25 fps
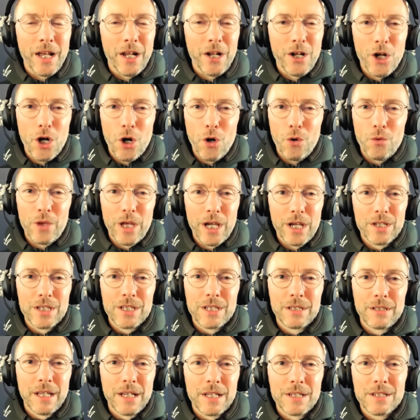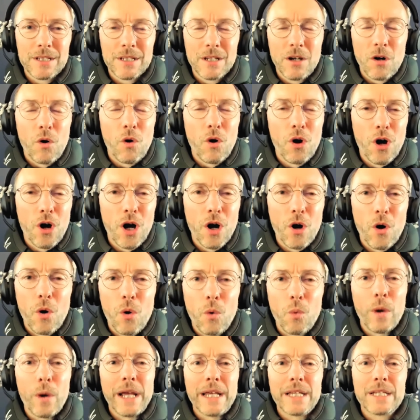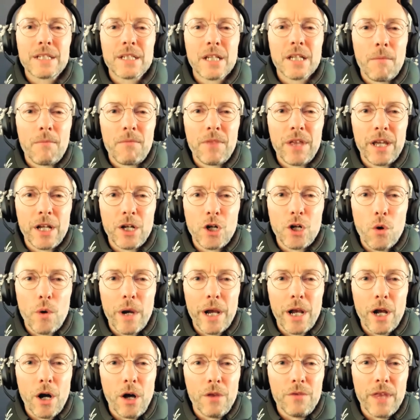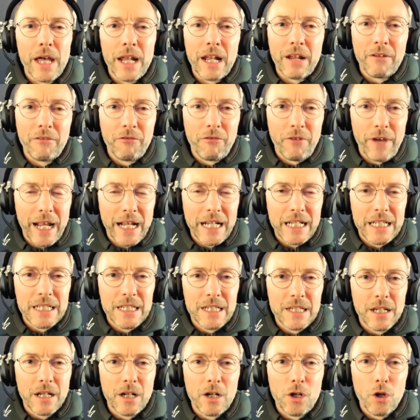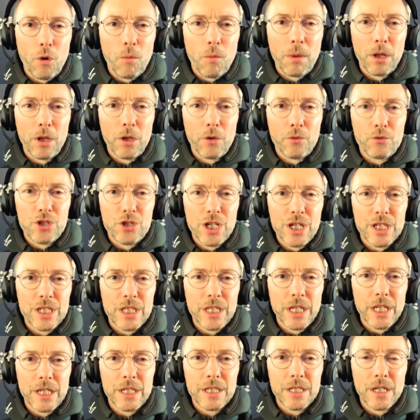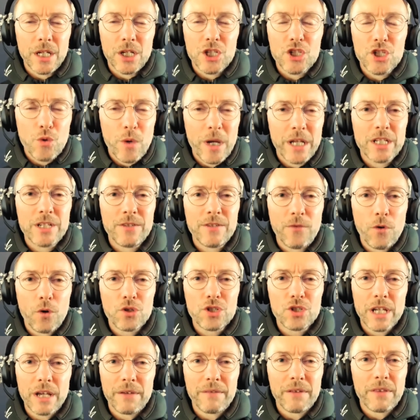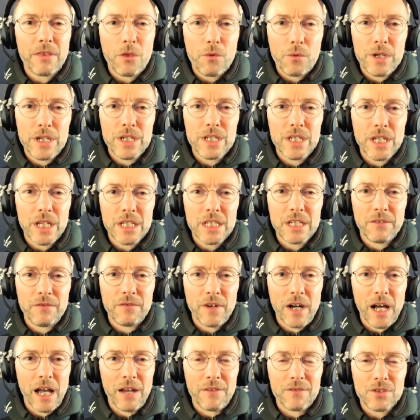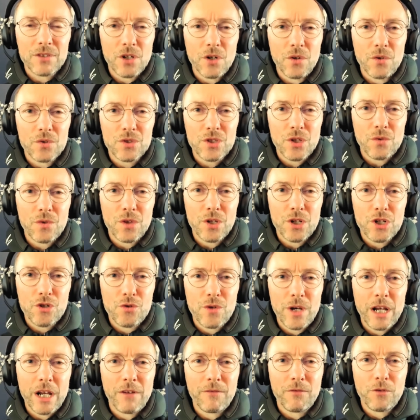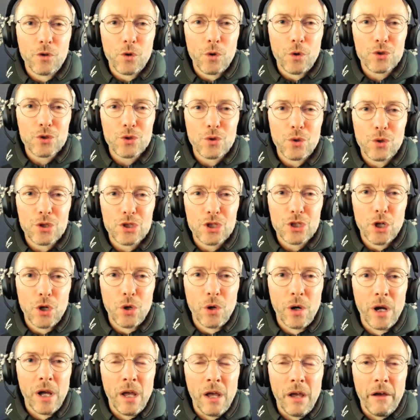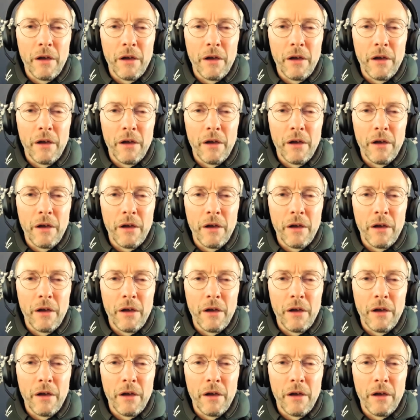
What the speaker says: No, there's always something going on that affects global logistics 24/7, 365. So the trick, of course, also